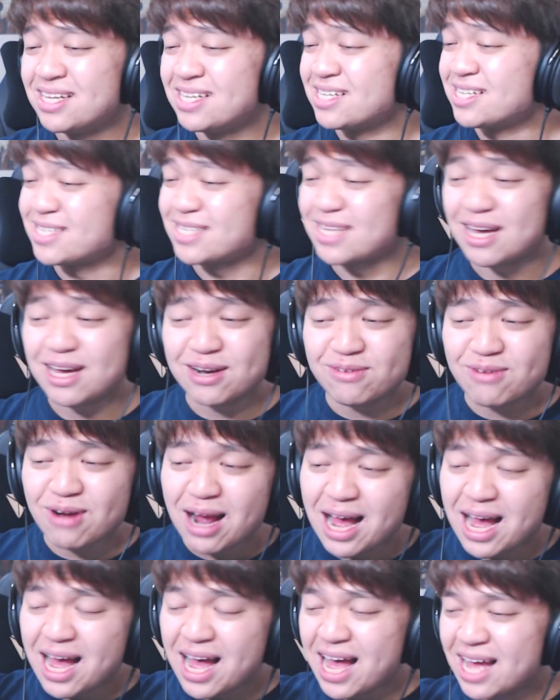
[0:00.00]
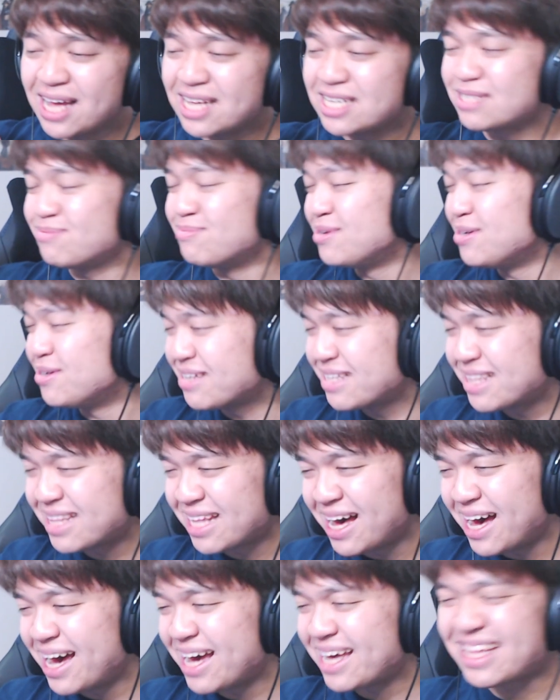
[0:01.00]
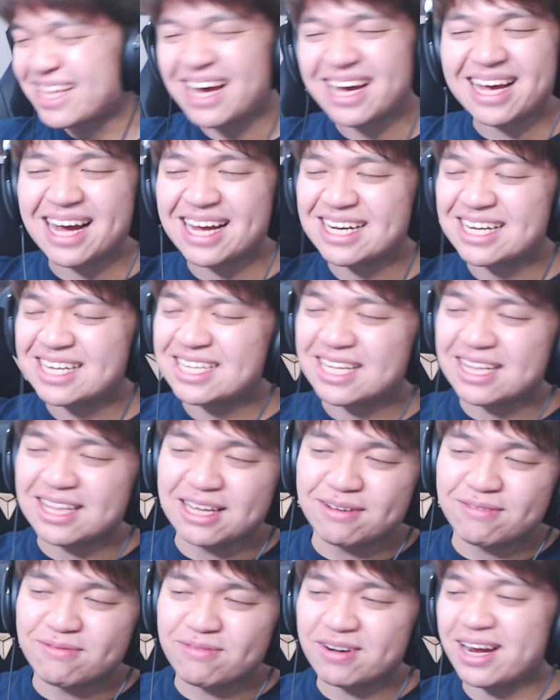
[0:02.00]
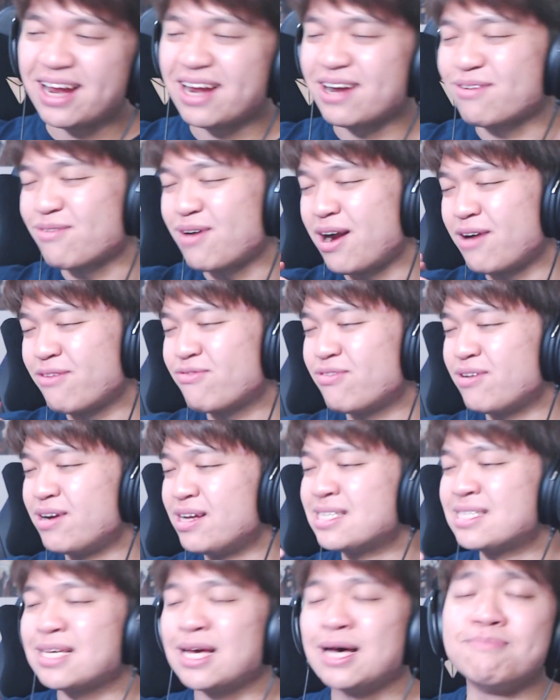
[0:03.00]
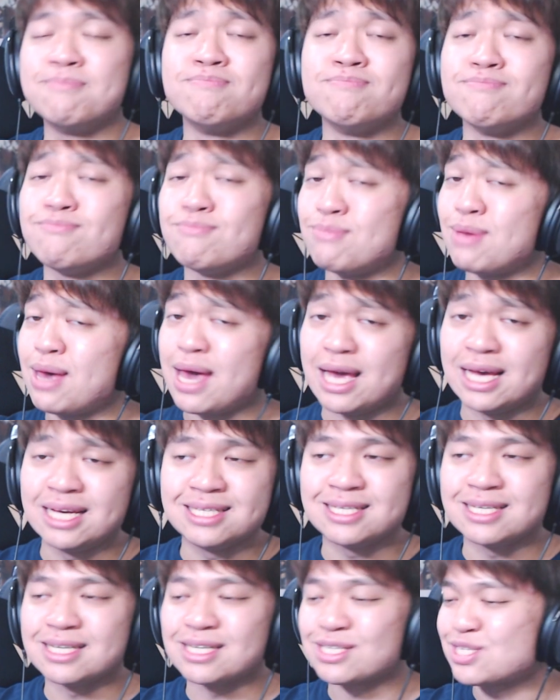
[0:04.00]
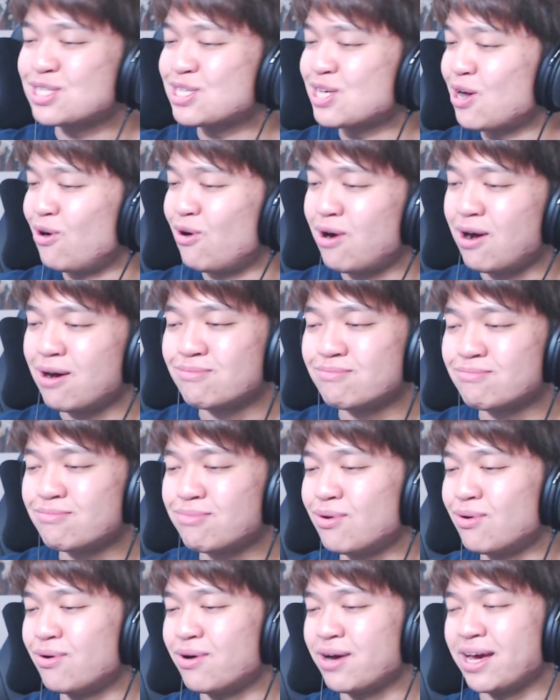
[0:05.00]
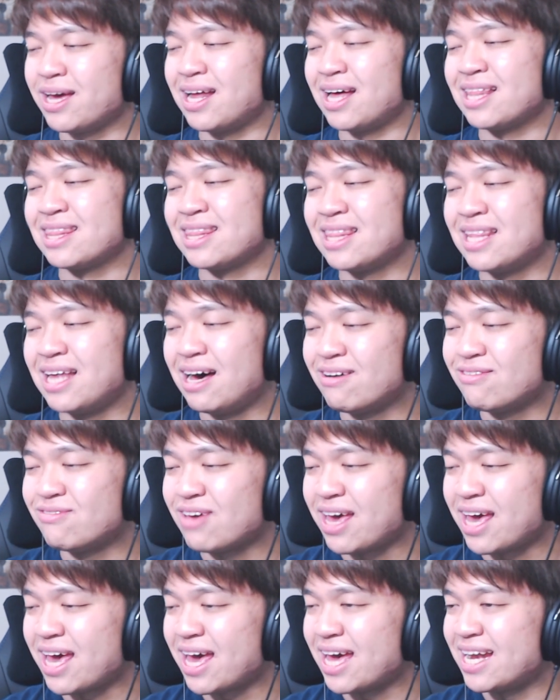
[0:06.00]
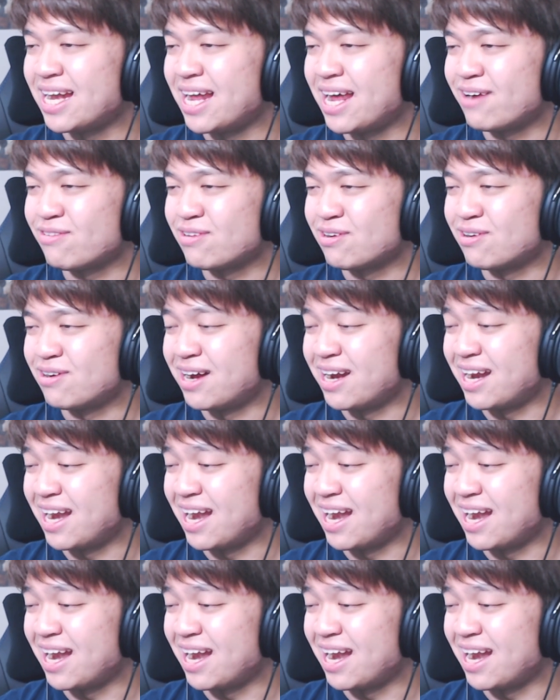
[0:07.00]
Sunrise, moonlight, that kind of delivery and reference, amazing. So on point. I love it, everyone.